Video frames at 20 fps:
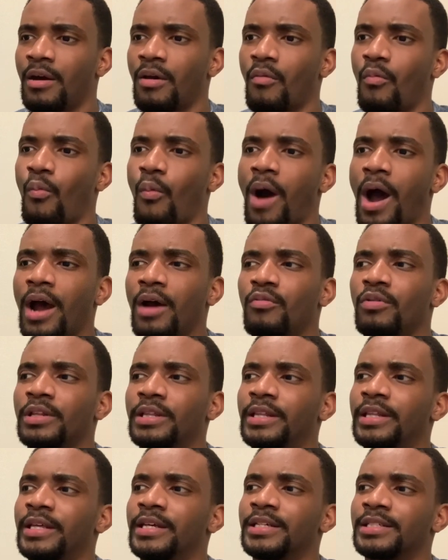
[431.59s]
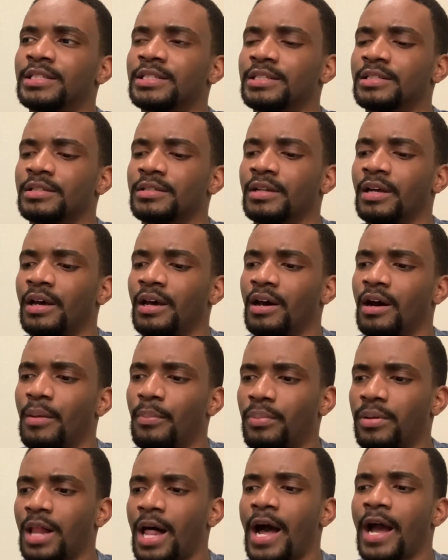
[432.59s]
Why would this
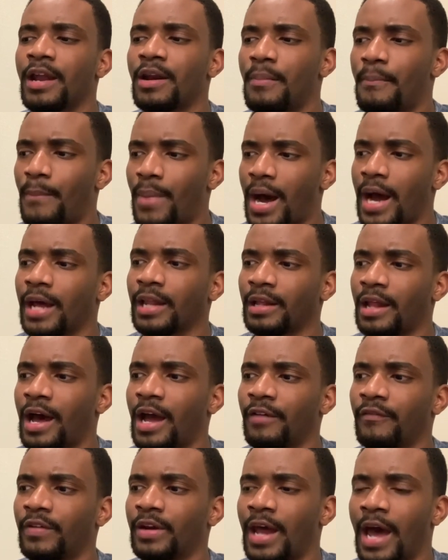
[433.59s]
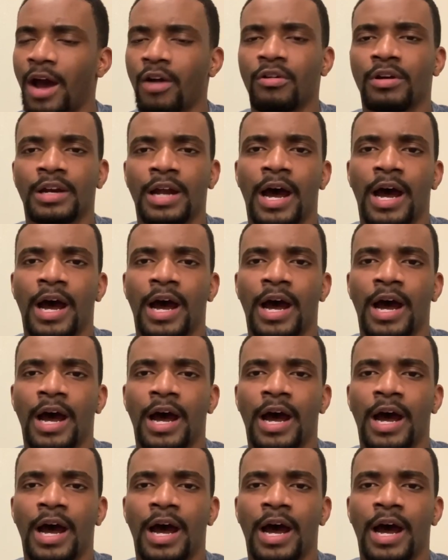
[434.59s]
apply to my life and how could